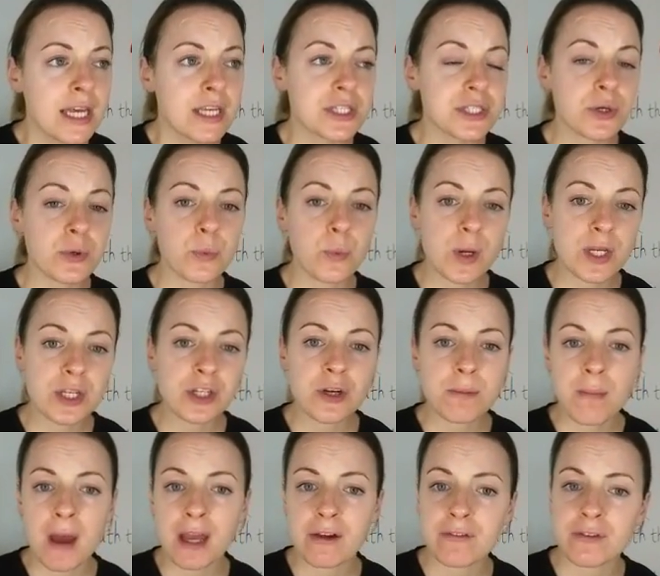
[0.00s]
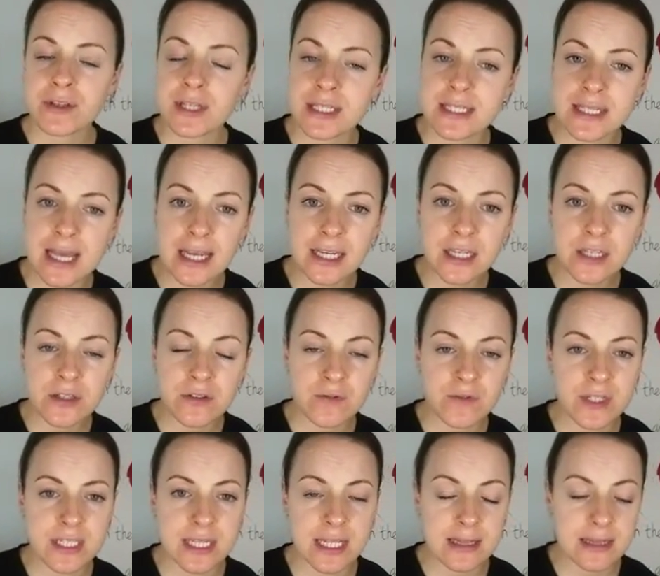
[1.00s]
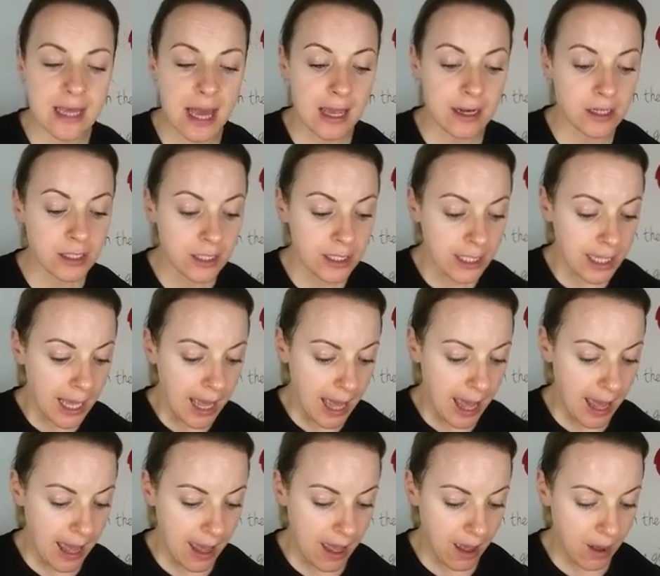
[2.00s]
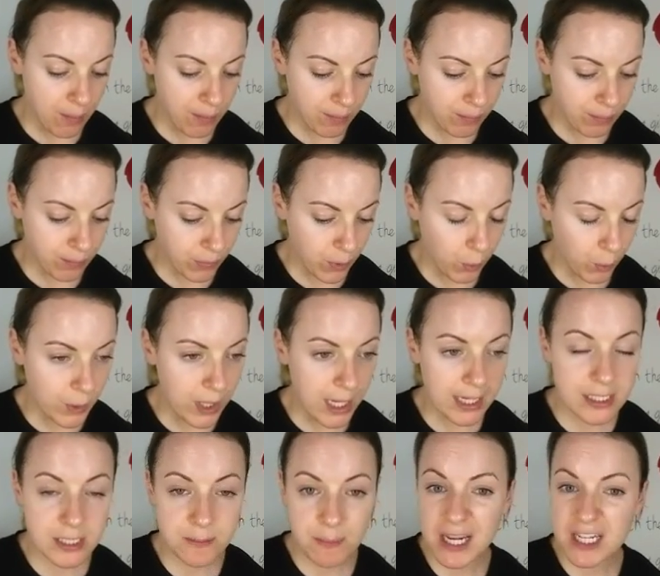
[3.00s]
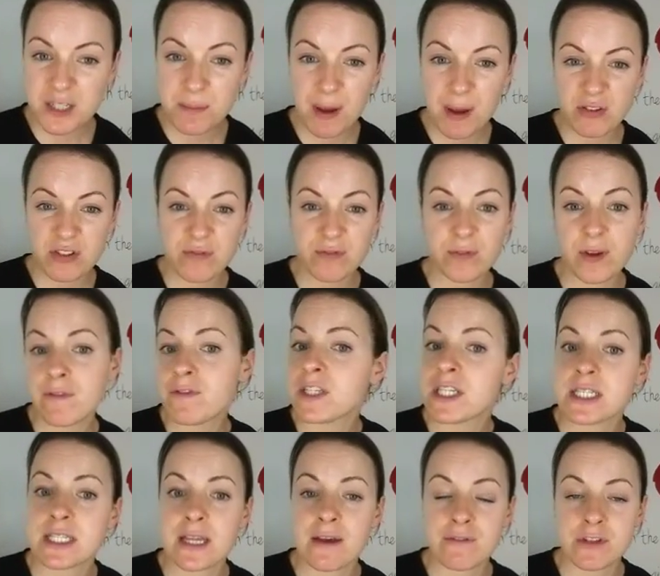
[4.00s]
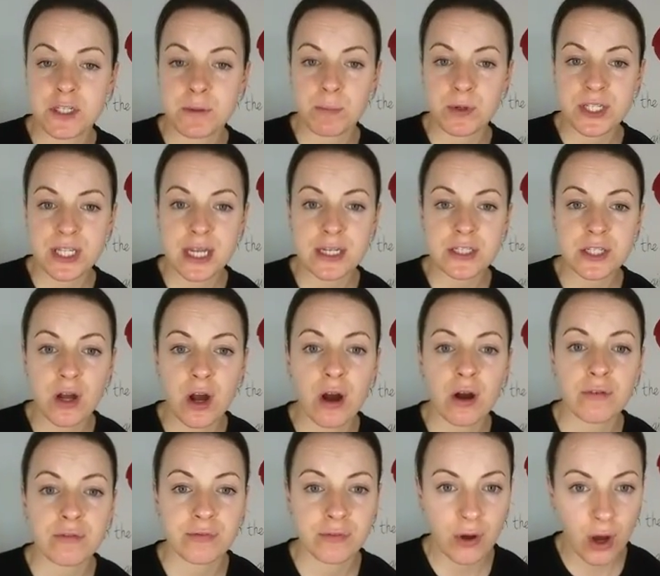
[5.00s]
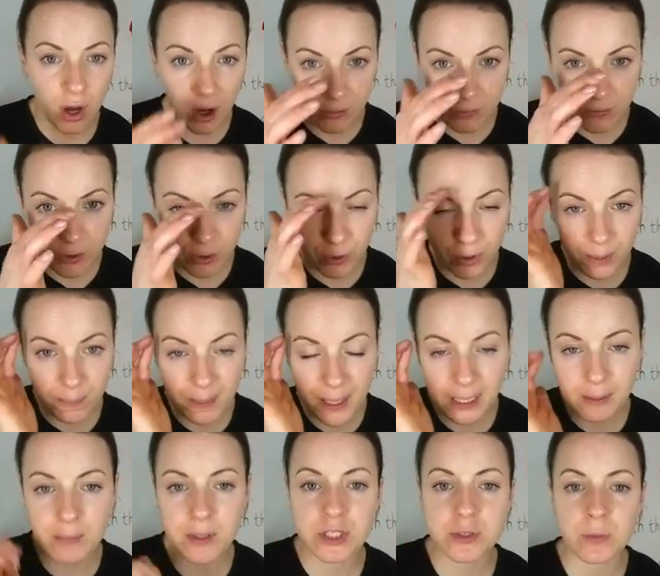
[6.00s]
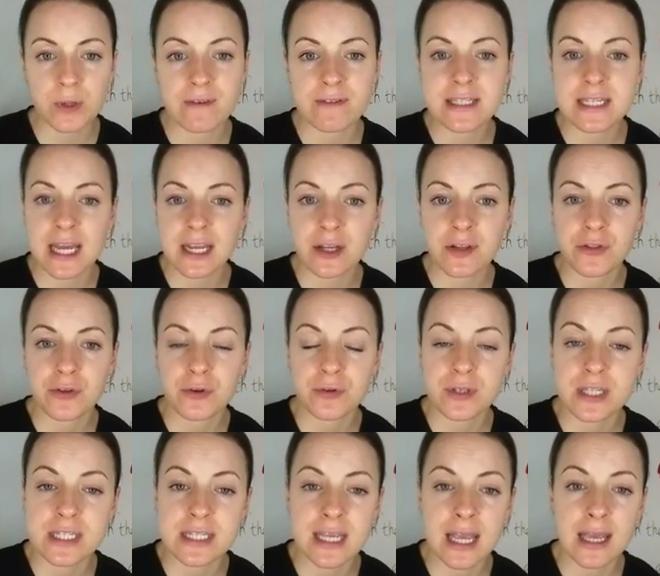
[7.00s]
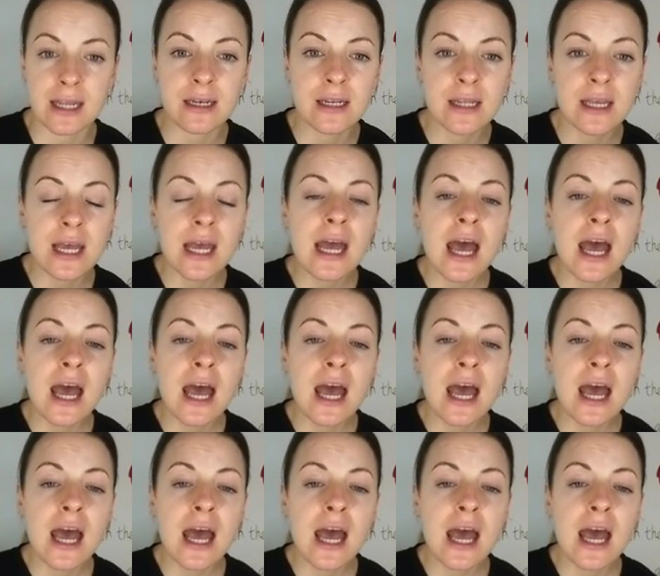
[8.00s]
So when you come back for the second visit then, we expect about 50 to 70% of your pigment will have sank through the skin,